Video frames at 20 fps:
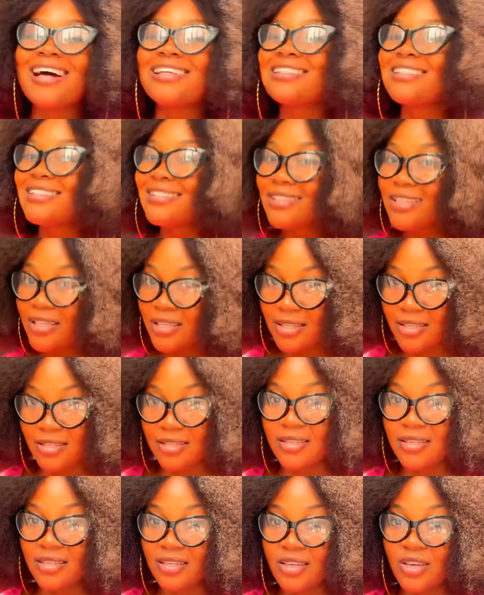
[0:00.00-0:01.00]

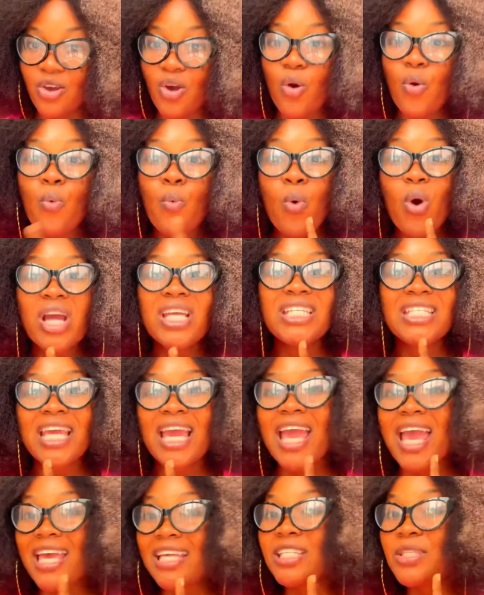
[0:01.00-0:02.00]
least 1
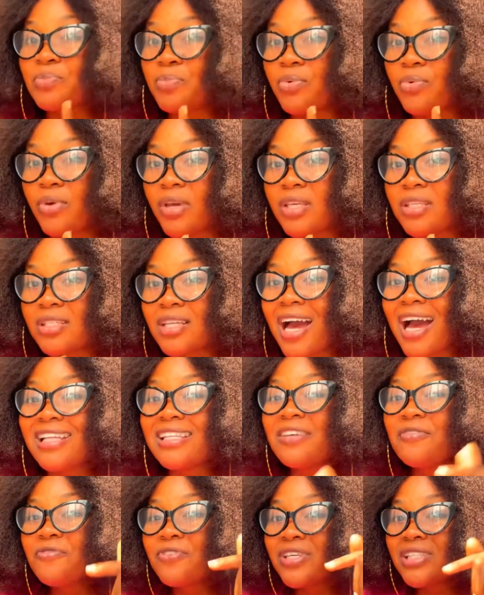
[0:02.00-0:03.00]
year experience. And
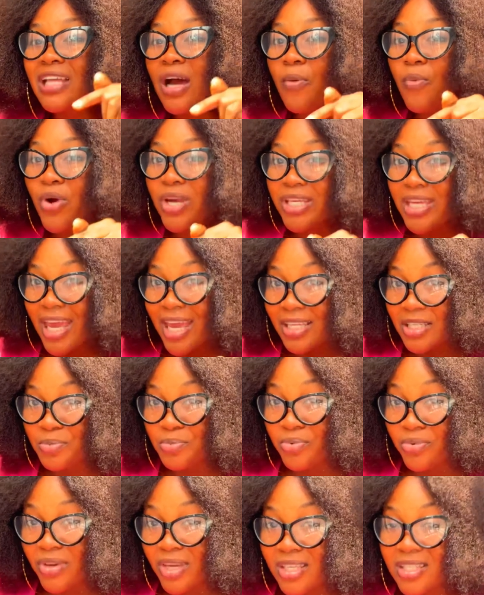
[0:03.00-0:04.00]
even in that 1 year
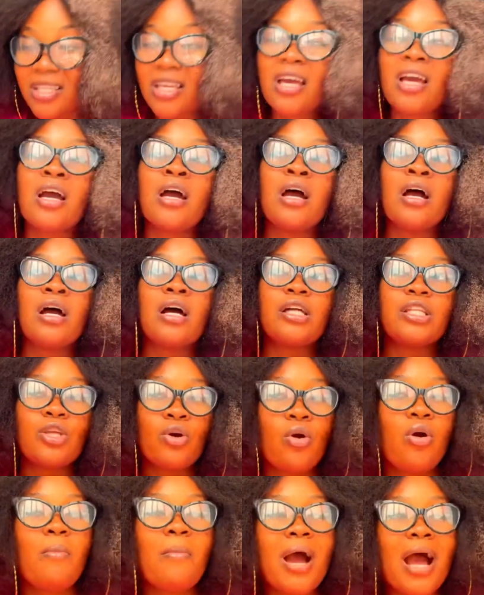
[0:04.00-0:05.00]
experience,
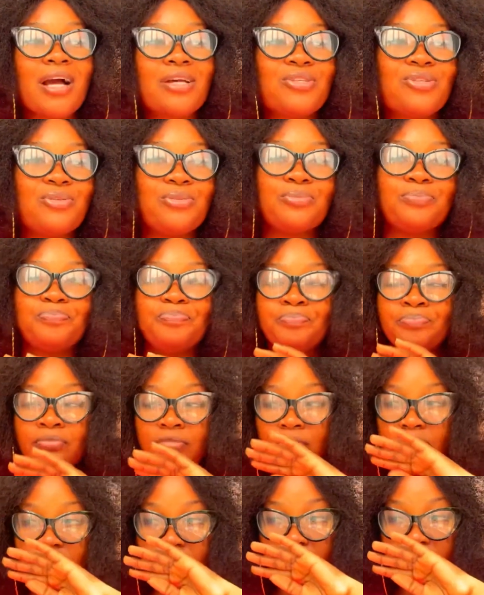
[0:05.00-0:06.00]
they'll come and ask you,
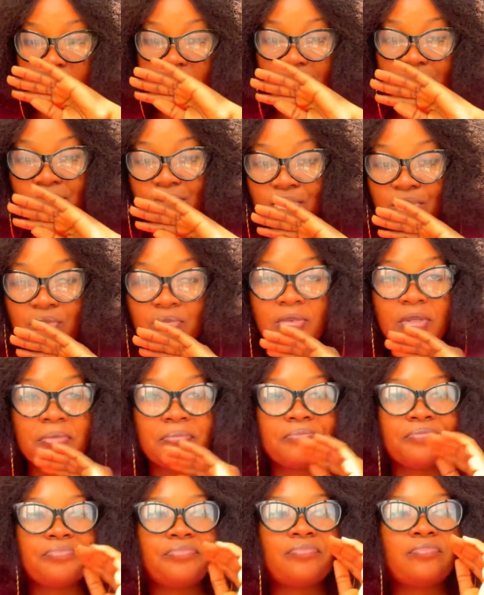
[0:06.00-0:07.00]
excuse me,
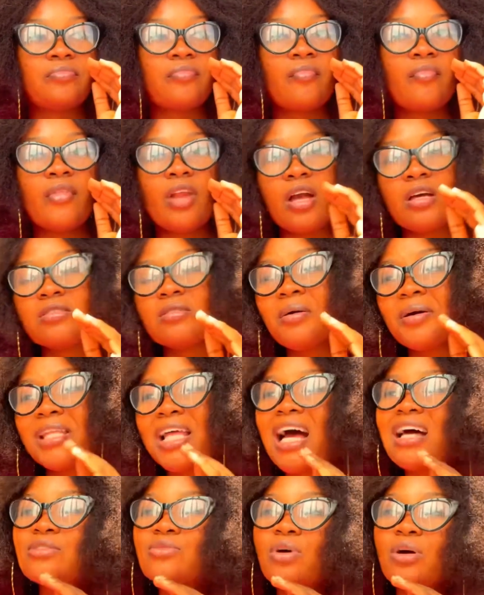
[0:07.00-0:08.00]
somebody
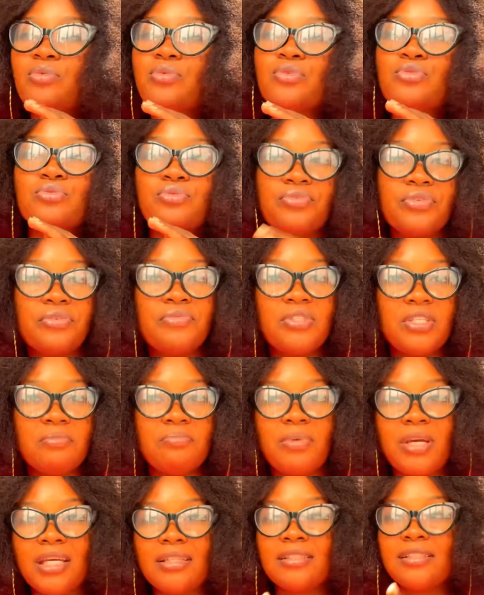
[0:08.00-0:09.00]
that has worked with 250
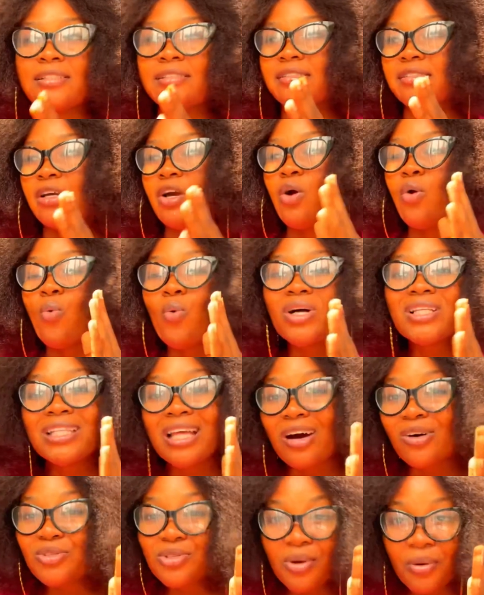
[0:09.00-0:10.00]
bed,
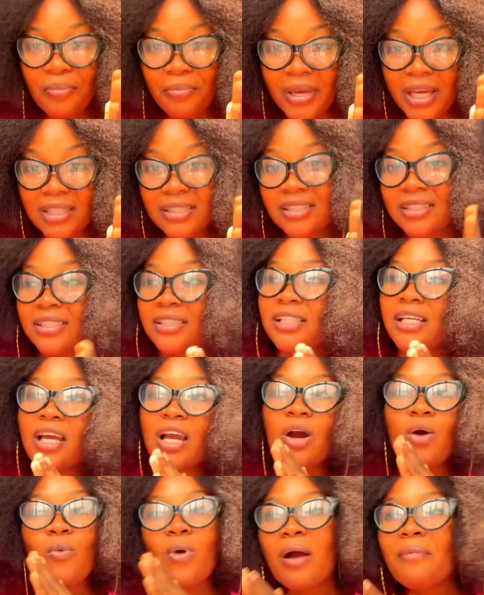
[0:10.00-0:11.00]
1,000 bed,
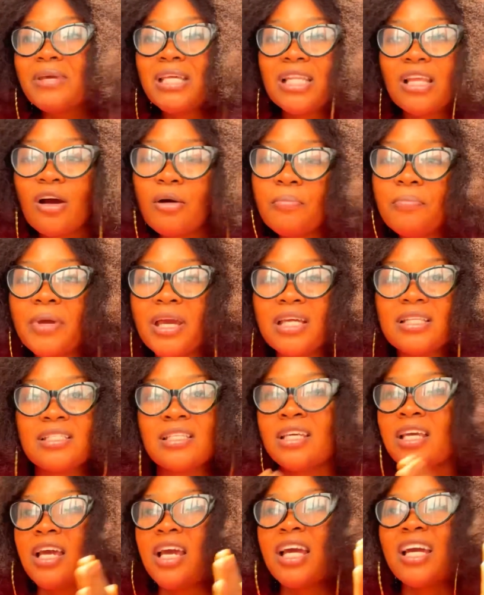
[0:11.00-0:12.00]
1 million bed,
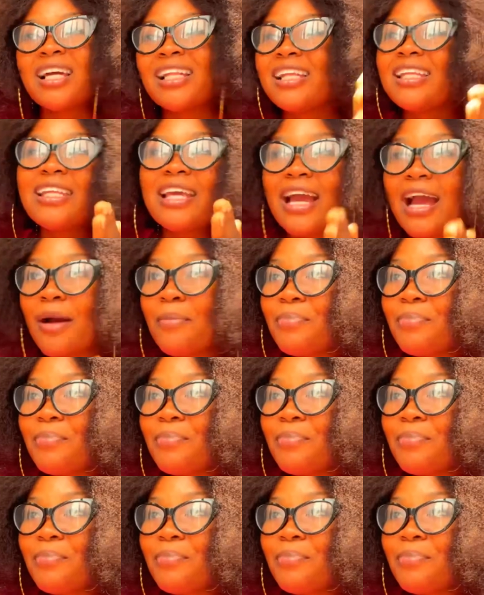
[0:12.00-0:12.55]
clinical